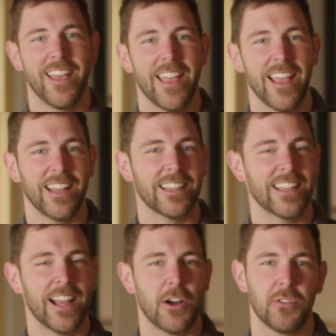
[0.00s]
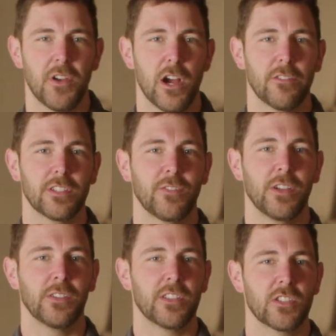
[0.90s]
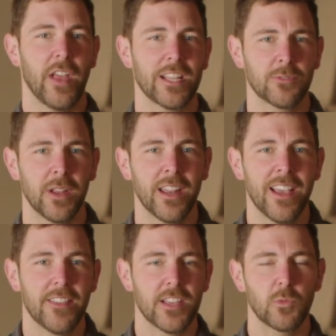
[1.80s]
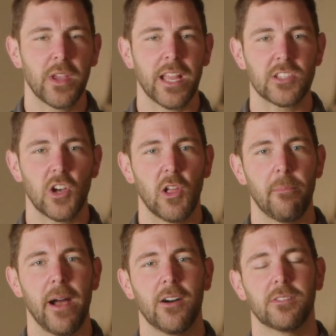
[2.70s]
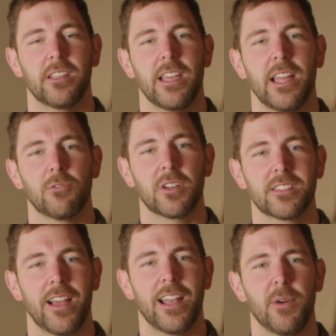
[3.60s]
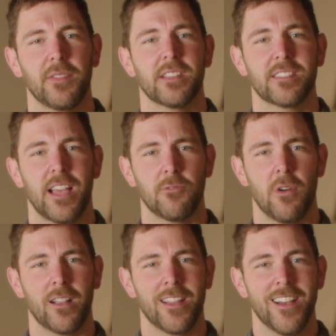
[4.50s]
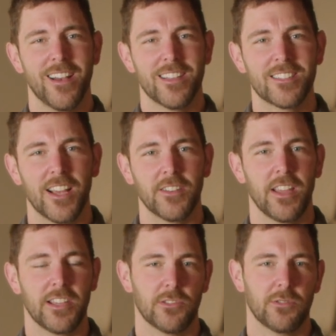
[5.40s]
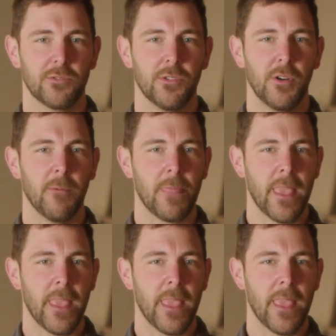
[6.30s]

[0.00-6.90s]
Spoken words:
and get out in the harvest field. And so that's what this weekend's all about. And we're excited about this Sidewalk Sunday School.